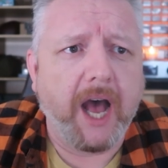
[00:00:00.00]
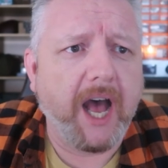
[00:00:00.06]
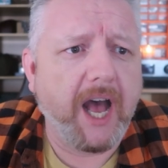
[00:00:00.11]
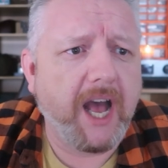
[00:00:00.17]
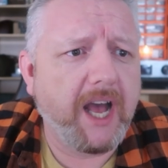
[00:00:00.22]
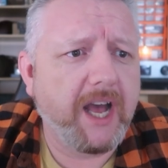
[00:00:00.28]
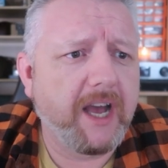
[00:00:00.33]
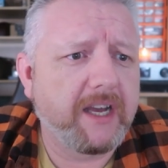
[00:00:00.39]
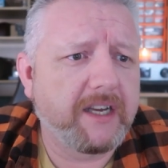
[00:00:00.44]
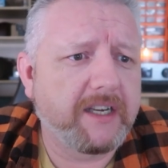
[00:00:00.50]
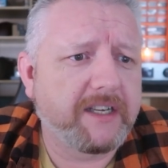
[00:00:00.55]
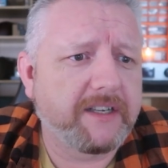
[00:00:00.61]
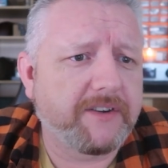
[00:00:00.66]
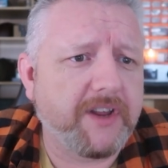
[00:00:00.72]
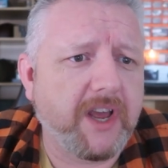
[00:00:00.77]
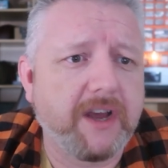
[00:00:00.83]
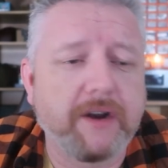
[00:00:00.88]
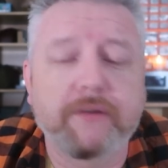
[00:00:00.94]

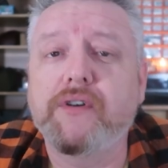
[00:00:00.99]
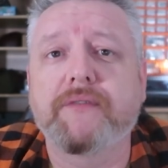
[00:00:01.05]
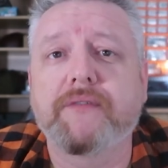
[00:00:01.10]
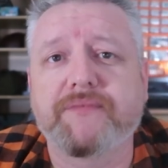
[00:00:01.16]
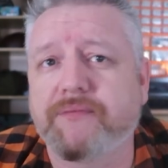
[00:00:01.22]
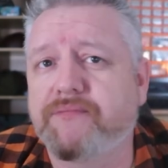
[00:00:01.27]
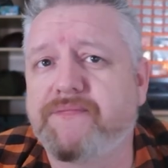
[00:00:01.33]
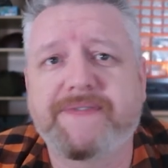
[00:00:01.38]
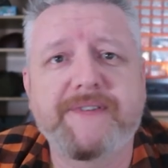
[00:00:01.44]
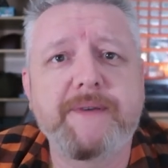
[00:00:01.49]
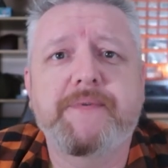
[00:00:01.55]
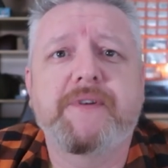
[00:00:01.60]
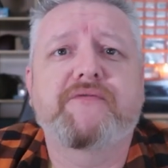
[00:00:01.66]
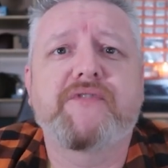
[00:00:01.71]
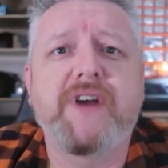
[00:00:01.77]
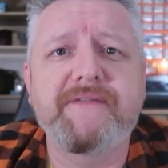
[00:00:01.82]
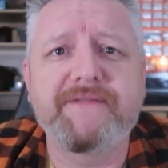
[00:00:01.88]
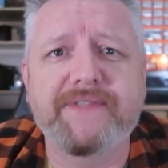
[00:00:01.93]
Uh, uh,
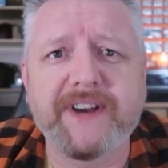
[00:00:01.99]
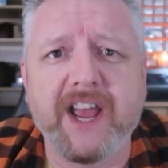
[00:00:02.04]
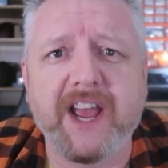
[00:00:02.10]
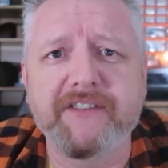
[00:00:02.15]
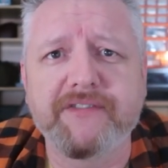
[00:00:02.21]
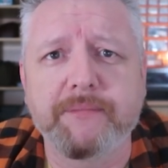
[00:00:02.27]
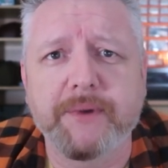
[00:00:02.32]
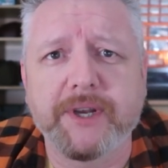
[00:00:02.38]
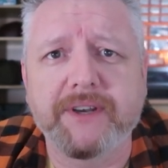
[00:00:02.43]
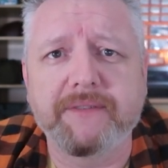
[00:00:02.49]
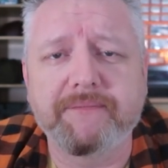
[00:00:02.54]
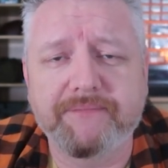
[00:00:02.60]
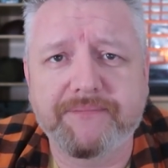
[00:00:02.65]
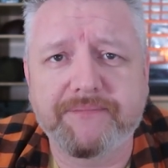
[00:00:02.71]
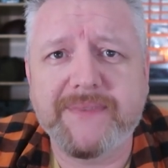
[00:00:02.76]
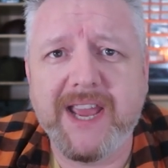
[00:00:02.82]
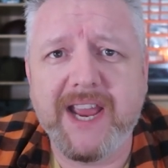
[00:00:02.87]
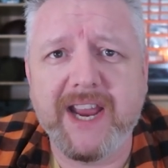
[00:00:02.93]
flipping run for government.
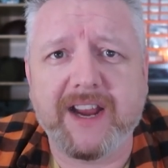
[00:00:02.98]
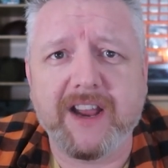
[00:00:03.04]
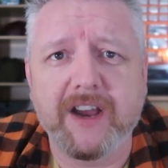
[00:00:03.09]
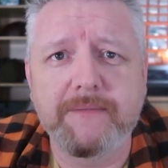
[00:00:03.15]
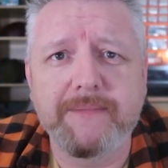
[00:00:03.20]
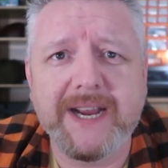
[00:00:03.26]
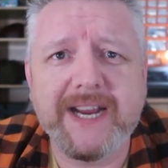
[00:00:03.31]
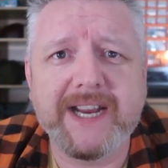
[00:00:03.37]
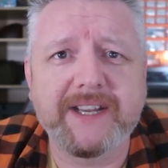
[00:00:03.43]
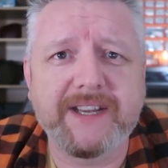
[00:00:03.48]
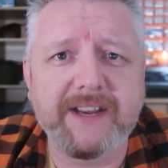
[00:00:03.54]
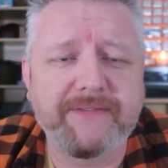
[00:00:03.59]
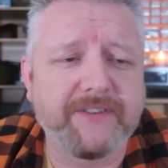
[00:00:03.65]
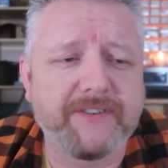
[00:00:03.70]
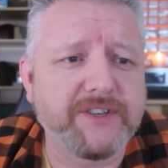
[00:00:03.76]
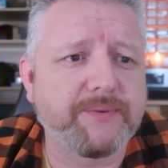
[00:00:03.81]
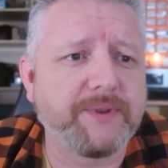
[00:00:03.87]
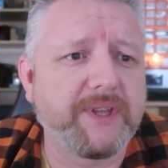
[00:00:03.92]
There you go. Make a
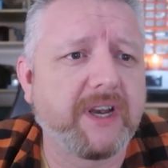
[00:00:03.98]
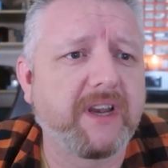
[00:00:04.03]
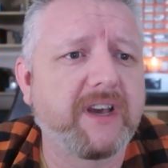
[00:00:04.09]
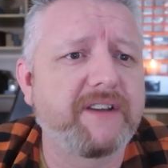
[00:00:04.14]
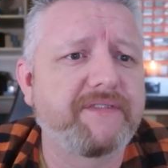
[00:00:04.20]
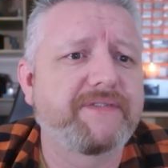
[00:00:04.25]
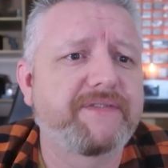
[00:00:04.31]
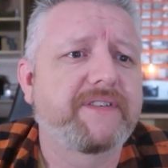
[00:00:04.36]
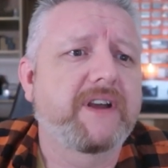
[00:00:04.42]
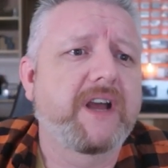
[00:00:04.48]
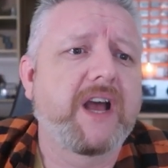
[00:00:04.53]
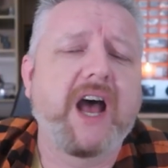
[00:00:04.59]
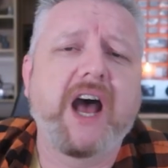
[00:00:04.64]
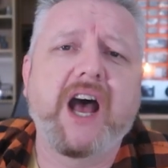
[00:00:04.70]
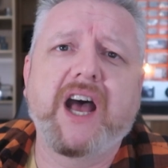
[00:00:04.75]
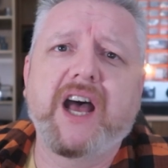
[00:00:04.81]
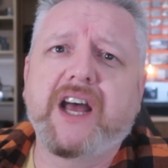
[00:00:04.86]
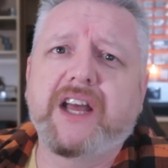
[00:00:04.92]
difference with your life.
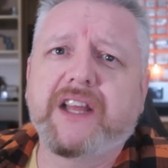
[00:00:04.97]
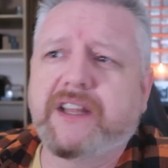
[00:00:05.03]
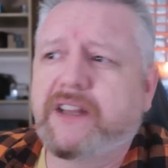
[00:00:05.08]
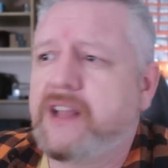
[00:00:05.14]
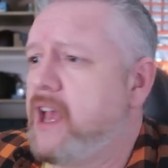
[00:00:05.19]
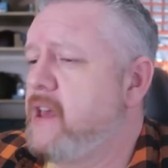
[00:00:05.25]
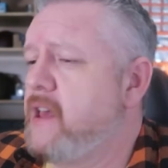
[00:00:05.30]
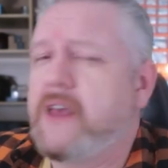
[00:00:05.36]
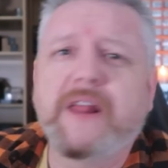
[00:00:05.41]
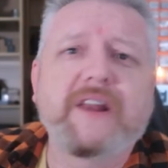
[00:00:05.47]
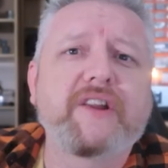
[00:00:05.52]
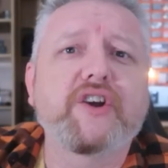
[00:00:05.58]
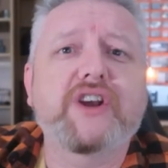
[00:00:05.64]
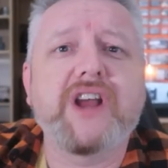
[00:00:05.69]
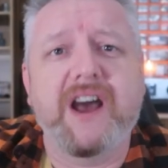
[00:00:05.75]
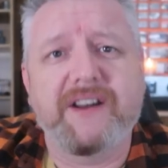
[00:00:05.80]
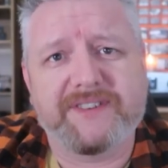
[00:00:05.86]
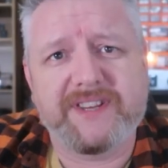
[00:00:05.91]
Uh,
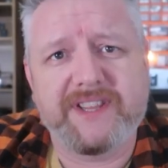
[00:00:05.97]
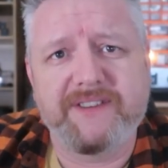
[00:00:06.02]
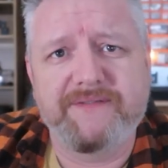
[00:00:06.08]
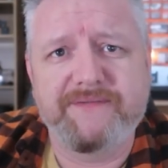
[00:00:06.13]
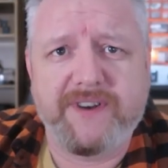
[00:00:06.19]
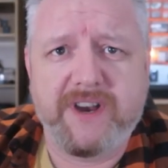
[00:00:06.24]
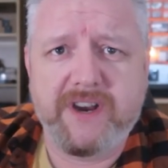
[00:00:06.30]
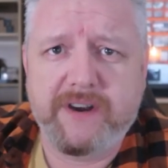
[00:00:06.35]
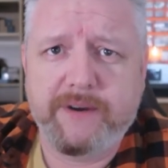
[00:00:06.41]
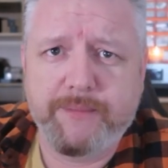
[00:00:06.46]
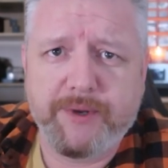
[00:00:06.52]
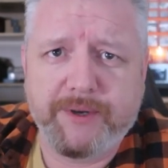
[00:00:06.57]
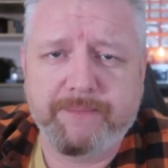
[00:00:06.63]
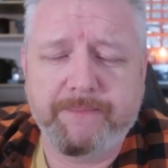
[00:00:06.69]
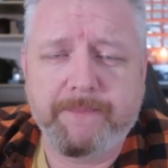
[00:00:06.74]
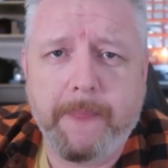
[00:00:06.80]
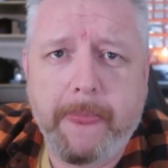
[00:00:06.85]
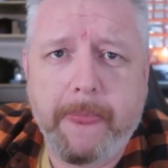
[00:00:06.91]
Look after the
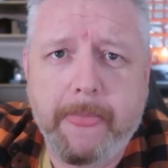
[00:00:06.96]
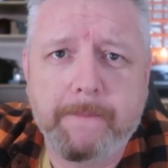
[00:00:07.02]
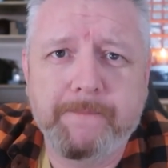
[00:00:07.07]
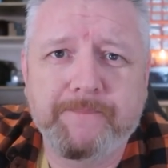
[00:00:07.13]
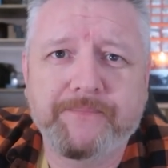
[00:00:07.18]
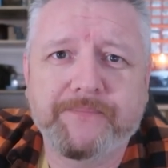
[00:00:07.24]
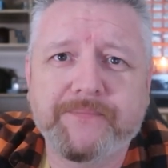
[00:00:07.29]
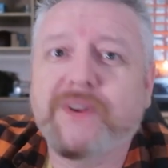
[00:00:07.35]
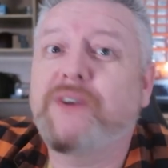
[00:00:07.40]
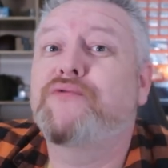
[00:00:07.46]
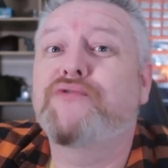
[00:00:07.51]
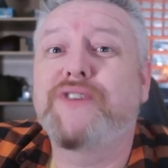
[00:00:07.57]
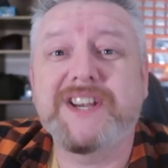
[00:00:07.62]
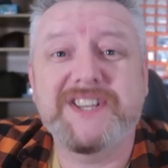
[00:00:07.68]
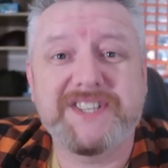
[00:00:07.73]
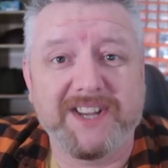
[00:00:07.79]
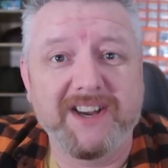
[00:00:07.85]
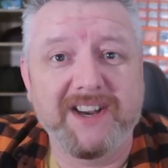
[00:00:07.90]
environment.
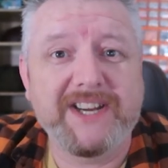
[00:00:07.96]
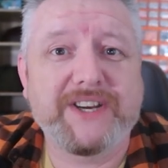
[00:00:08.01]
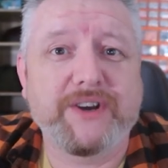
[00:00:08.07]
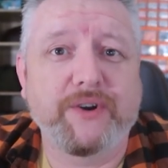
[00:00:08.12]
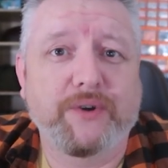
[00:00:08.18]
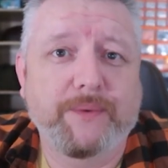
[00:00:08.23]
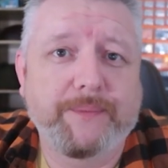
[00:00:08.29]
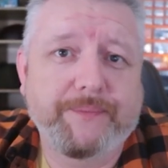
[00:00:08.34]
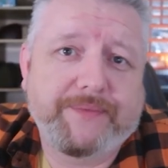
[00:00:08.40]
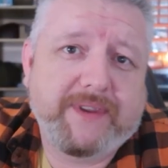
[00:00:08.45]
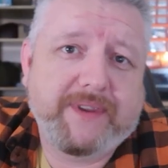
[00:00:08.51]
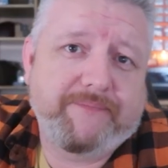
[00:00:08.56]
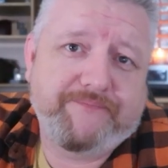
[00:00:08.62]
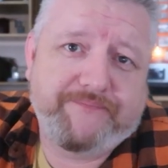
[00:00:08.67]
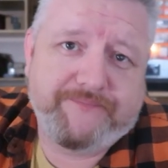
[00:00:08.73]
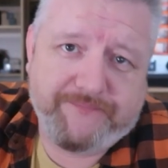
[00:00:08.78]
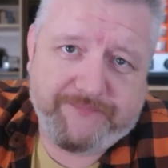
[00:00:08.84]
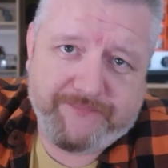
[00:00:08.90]
Recycle.
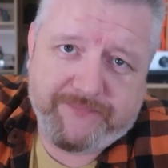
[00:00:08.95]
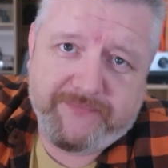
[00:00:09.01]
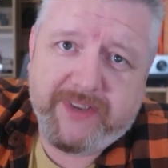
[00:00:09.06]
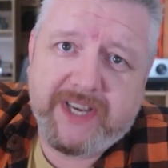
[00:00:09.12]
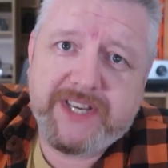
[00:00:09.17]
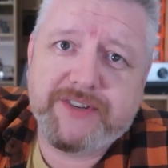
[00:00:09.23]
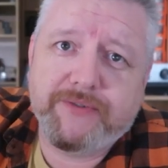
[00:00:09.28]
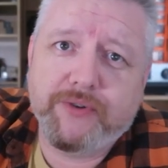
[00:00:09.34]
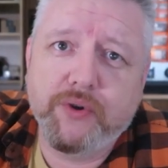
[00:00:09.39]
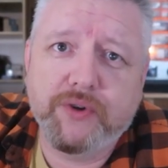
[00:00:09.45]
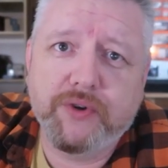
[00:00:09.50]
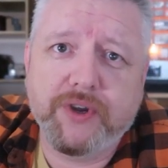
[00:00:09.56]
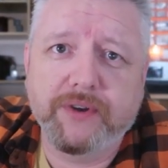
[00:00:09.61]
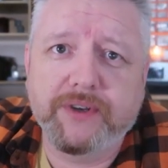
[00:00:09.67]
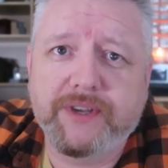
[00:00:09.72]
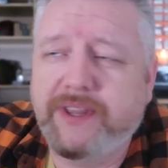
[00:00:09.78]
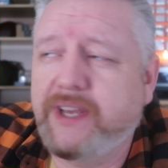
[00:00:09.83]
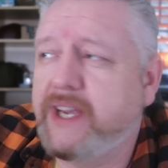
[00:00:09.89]
These are all
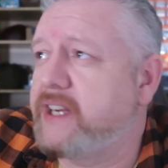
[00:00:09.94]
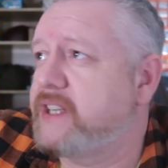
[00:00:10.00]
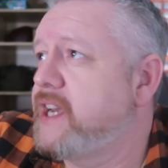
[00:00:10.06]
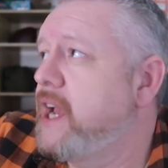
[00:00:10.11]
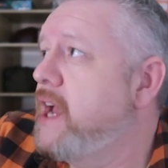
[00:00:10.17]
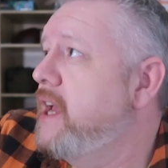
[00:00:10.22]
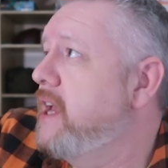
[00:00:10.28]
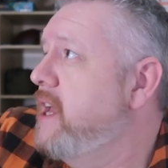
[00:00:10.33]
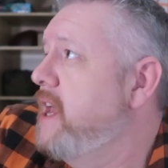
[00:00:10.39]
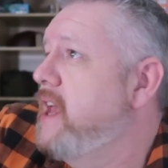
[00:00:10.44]
good things.